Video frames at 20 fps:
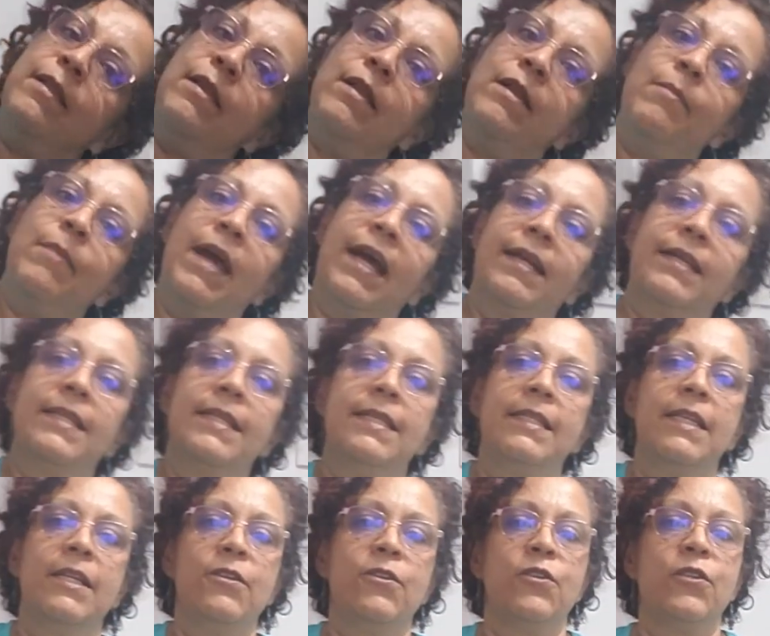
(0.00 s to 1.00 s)
then back to
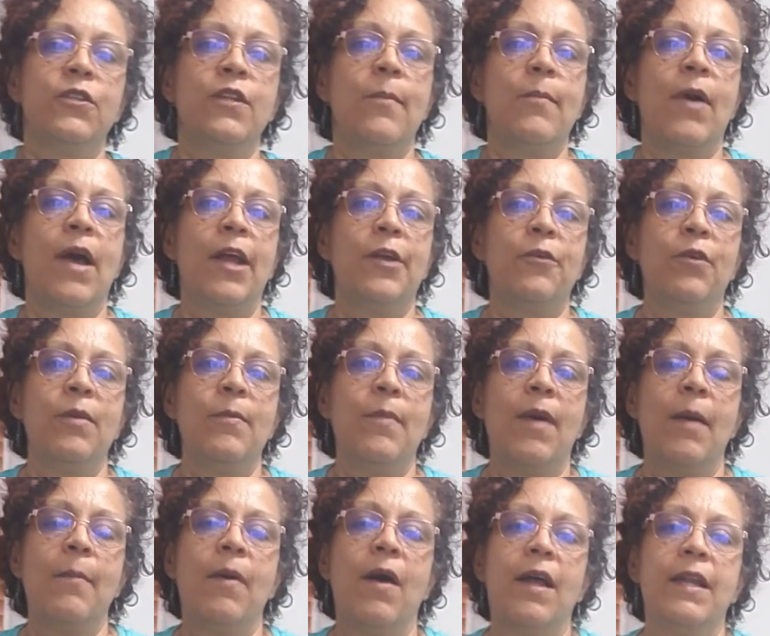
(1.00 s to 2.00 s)
center. So I'm honoring
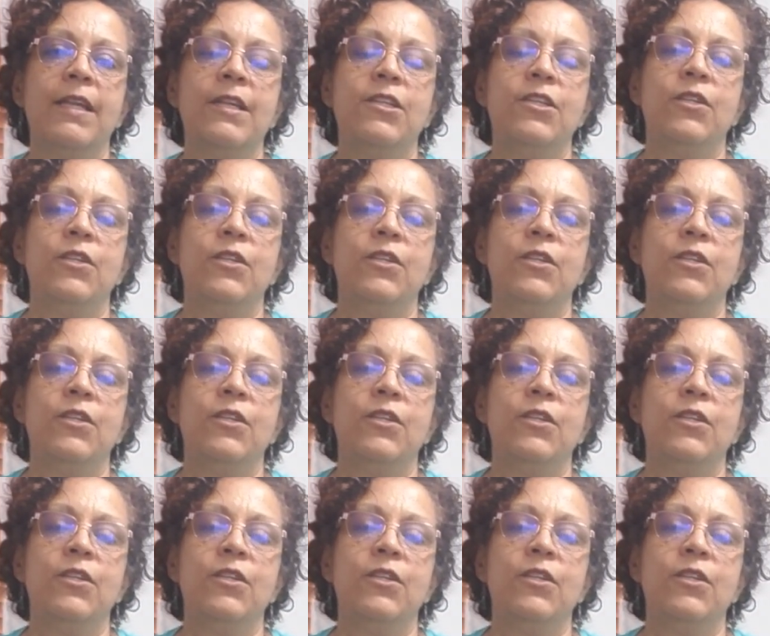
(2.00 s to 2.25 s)
my body